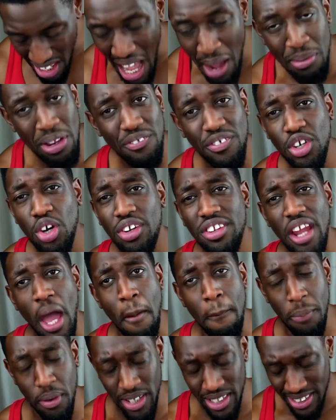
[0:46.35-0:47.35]
I mean, I've only got
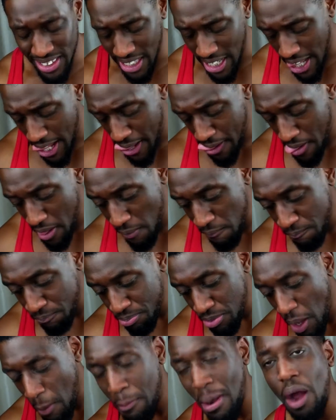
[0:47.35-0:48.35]
9 points here.
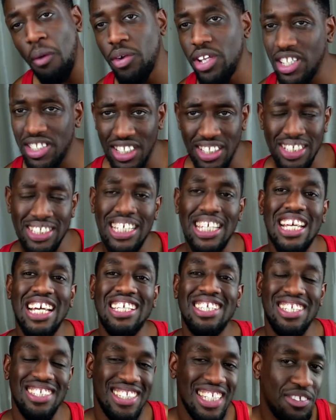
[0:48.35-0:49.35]
But I want you to understand, a
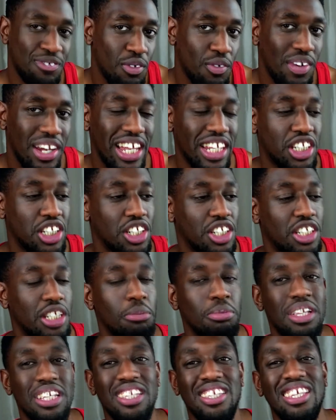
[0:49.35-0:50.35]
successful
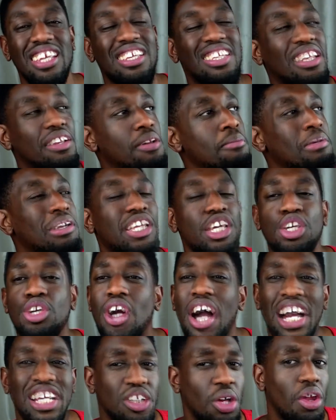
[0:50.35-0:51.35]
relationship doesn't necessarily mean that you
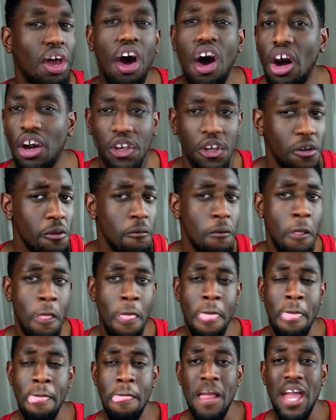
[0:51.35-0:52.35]
guys don't argue.
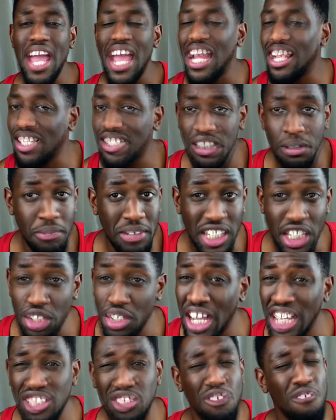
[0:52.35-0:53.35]
It doesn't mean that you
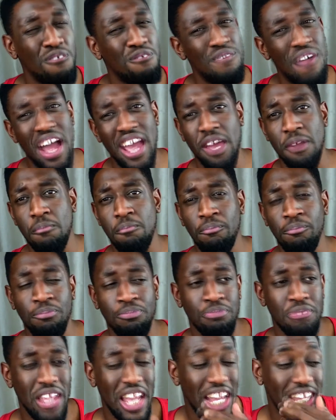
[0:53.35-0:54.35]
guys don't fight.
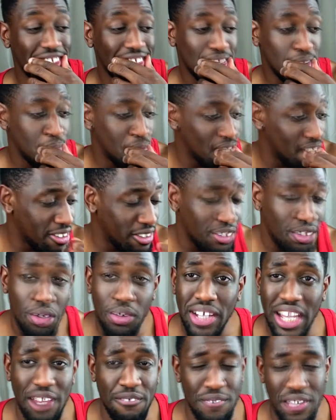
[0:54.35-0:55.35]
It doesn't mean that you
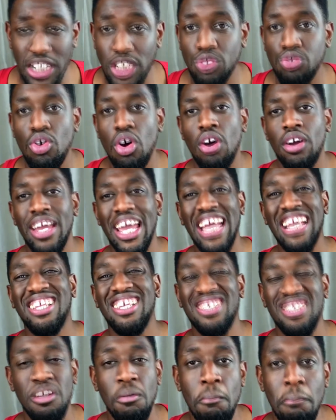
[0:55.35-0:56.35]
don't get things wrong. It
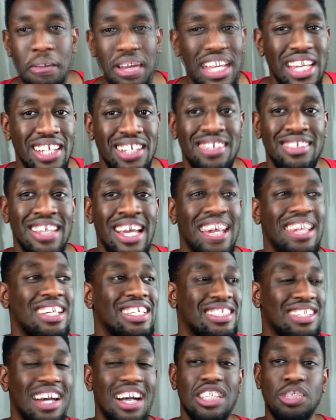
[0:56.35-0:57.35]
doesn't mean that
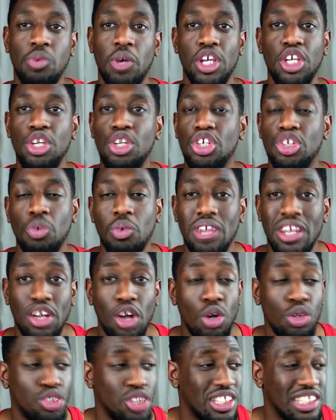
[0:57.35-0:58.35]
there's times where you just want to
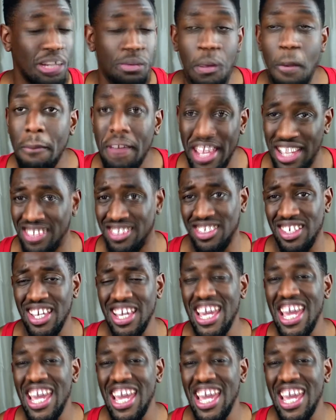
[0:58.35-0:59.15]
go to a separate bed.